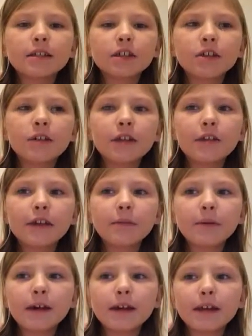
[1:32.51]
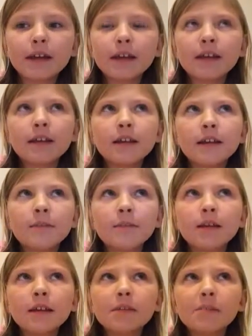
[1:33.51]
So in grade one,
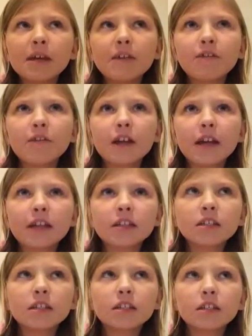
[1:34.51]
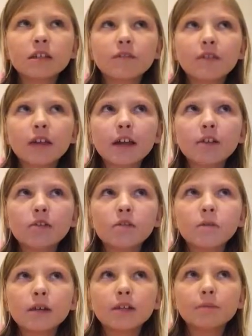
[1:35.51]
me and my friend, I forget who
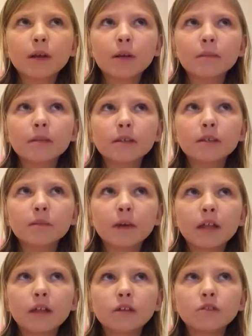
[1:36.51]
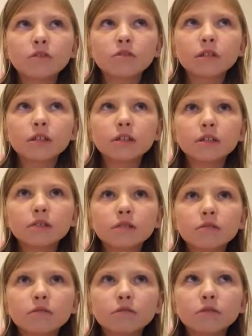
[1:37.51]
it was, probably Isabella Grace,
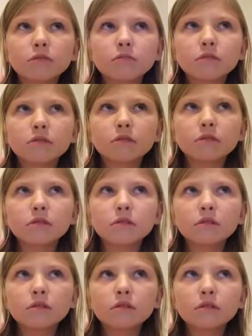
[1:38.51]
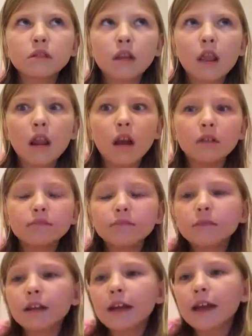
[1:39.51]
I don't remember.
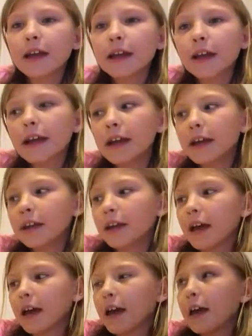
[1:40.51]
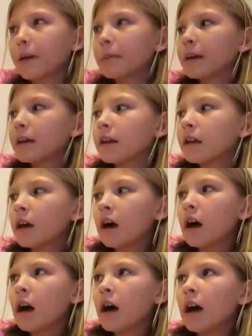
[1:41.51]
Okay, and,
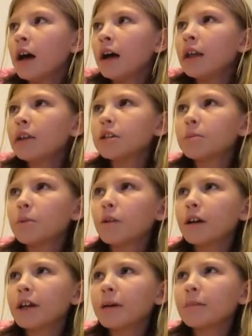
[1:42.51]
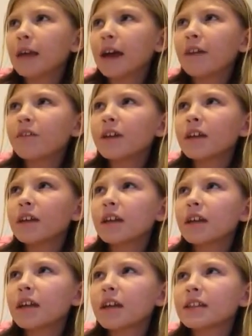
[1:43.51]
there's a boy named Kevin,
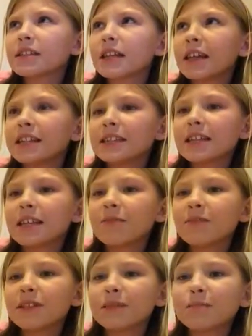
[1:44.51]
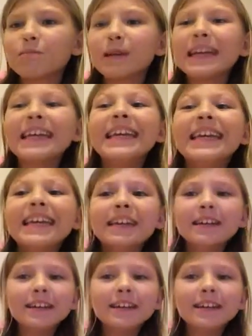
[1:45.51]
his last name is McGee.